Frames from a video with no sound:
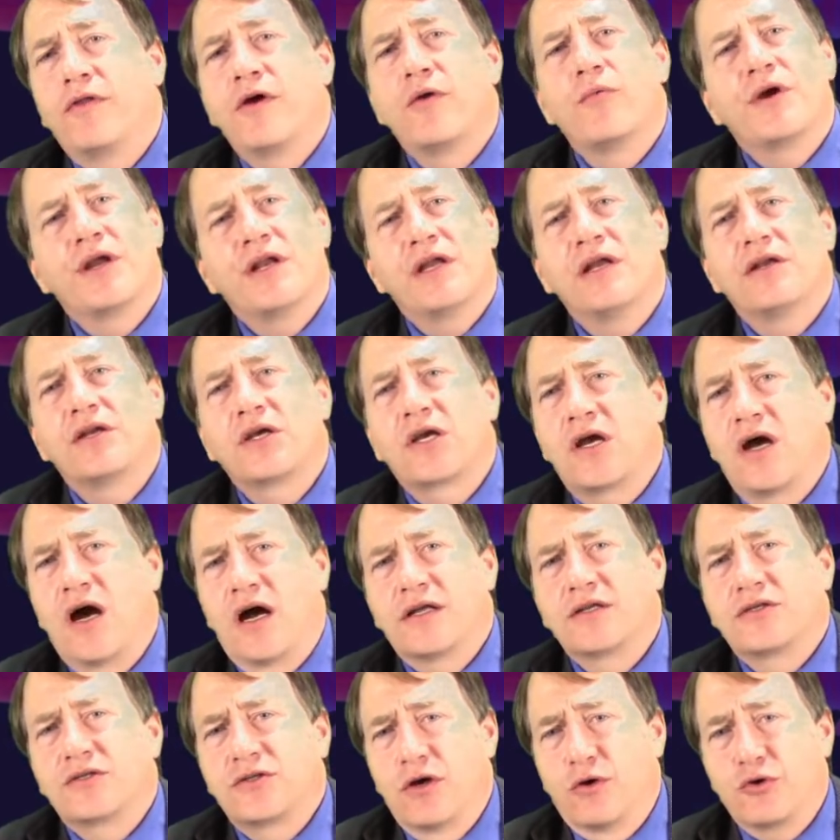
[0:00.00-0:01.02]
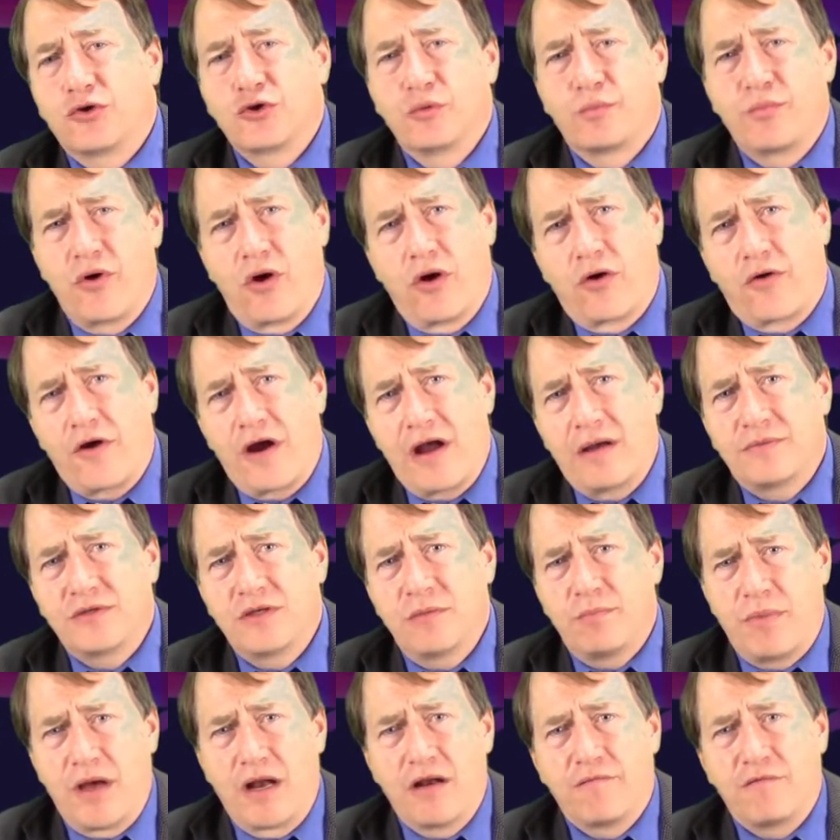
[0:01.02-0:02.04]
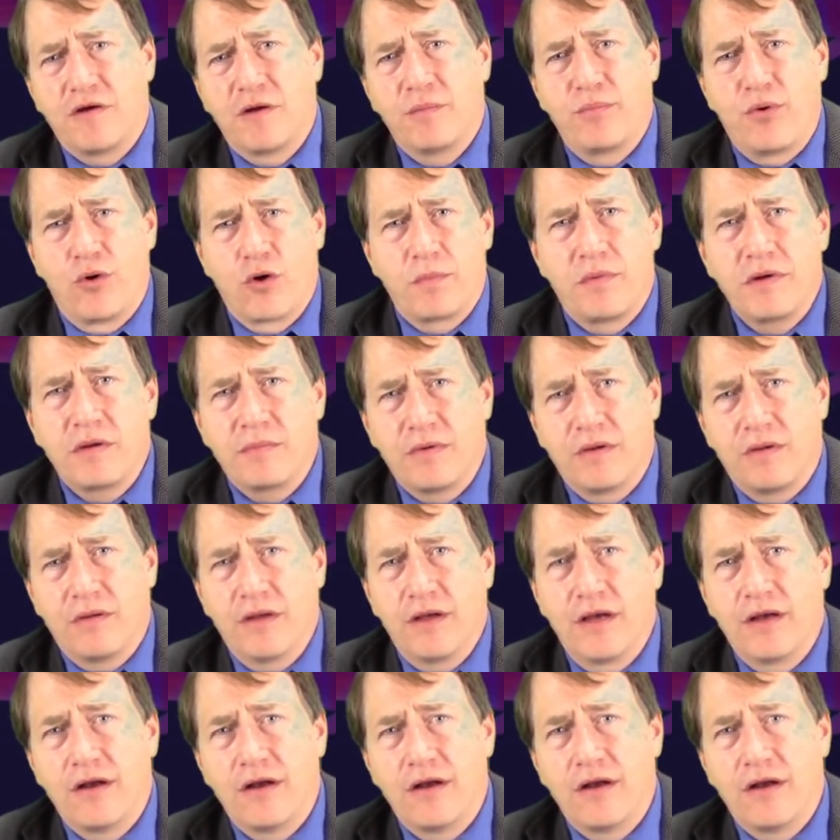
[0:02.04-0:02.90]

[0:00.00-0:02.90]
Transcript: that we need to cut social programs that benefit poor people.